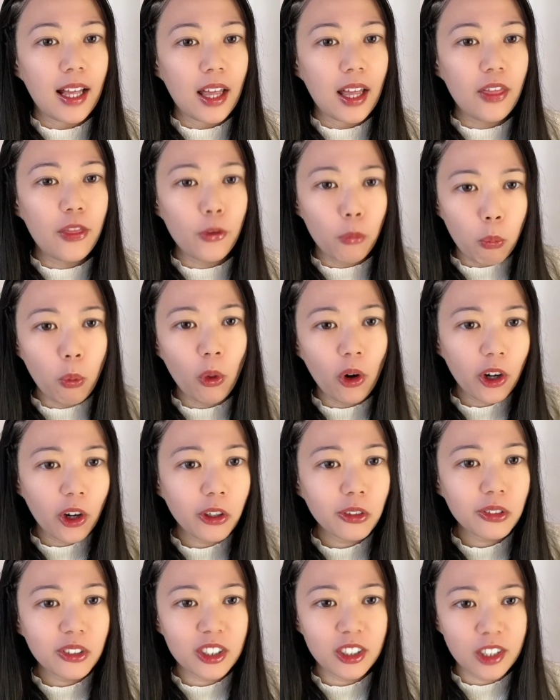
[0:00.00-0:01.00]
The
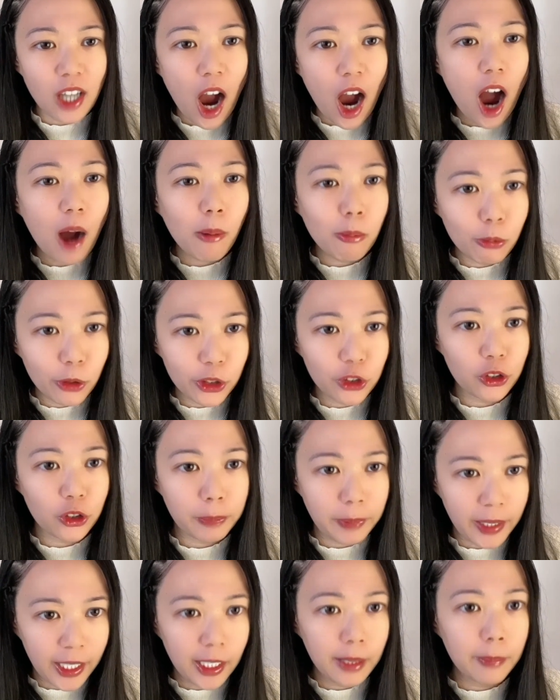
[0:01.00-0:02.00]
world's top
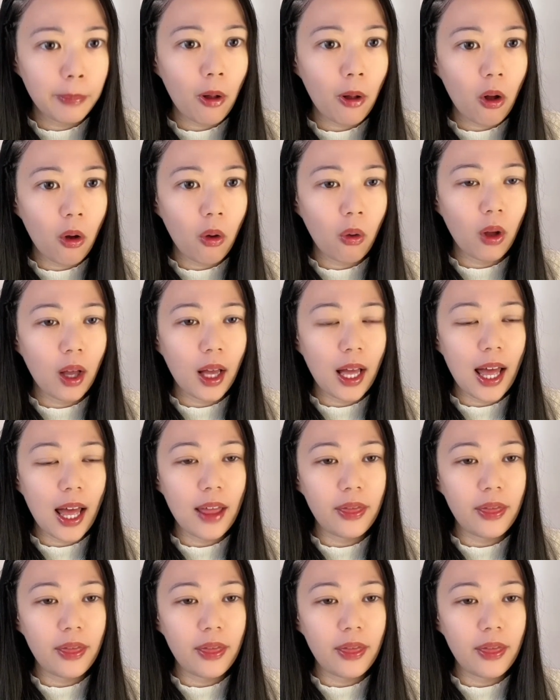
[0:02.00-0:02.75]
rich people,